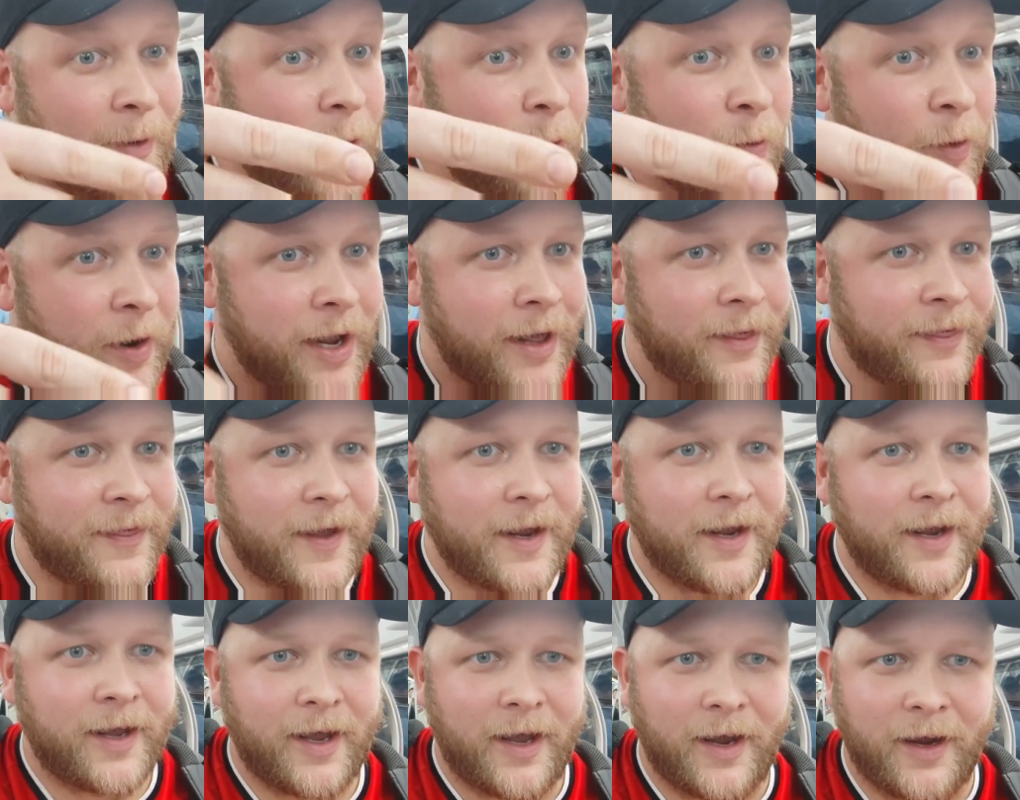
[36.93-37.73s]
I know what you're
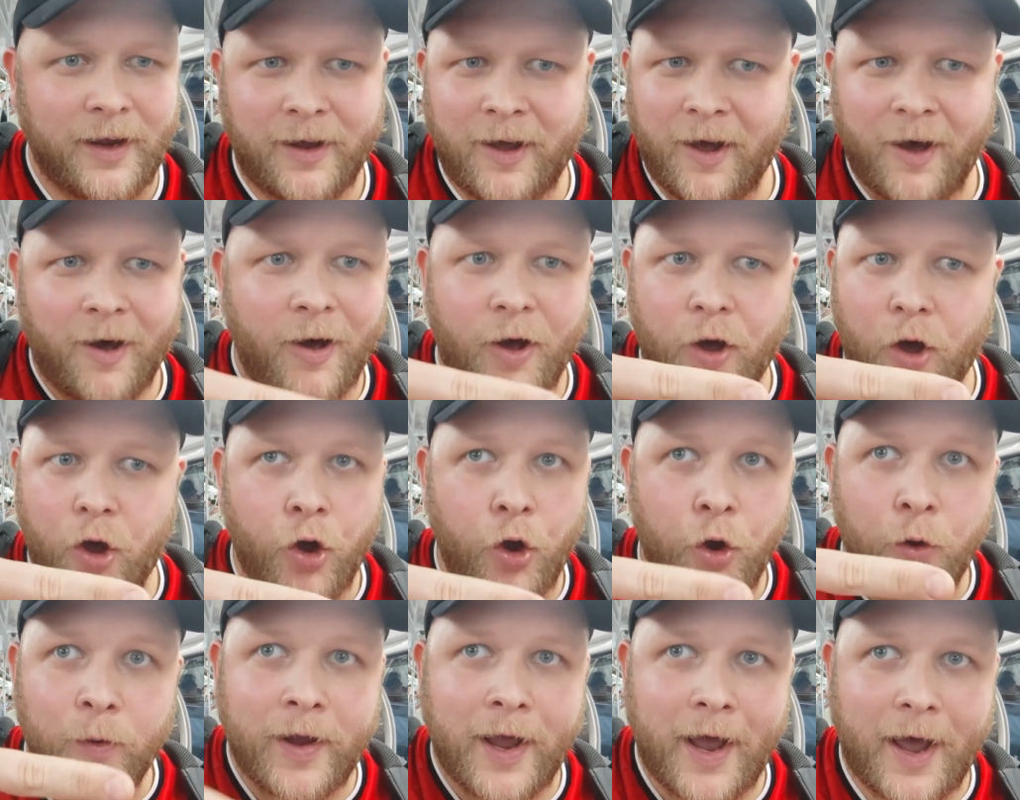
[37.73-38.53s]
thinking. Kurt,
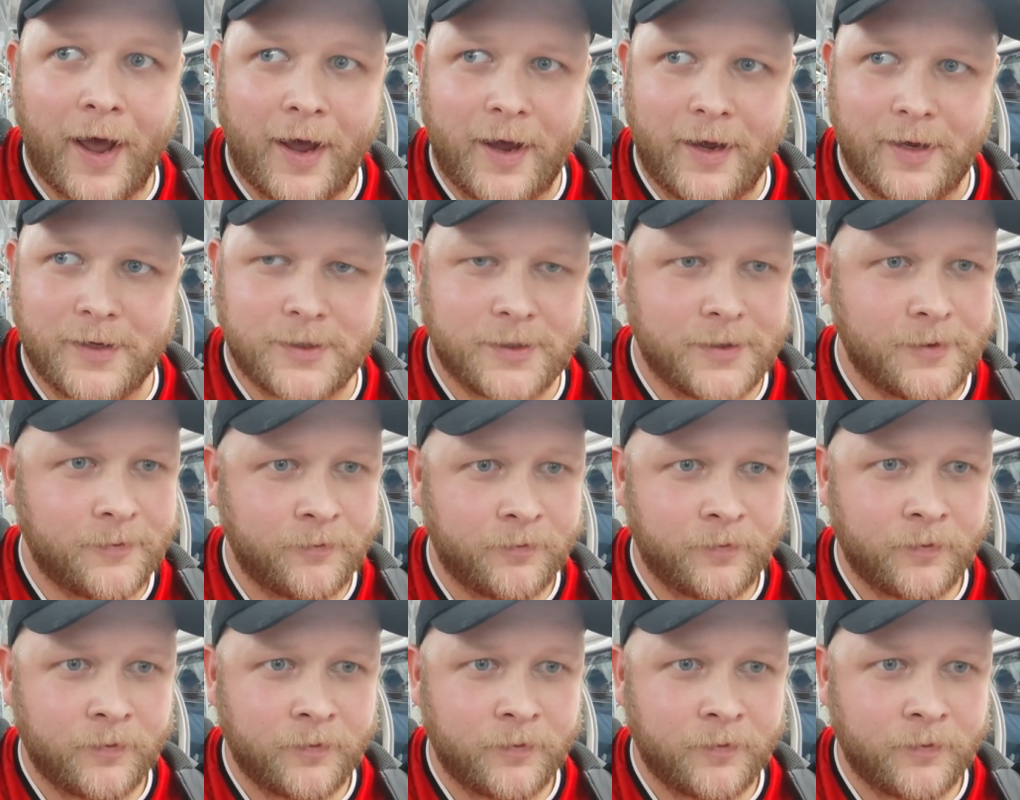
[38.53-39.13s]
who cares?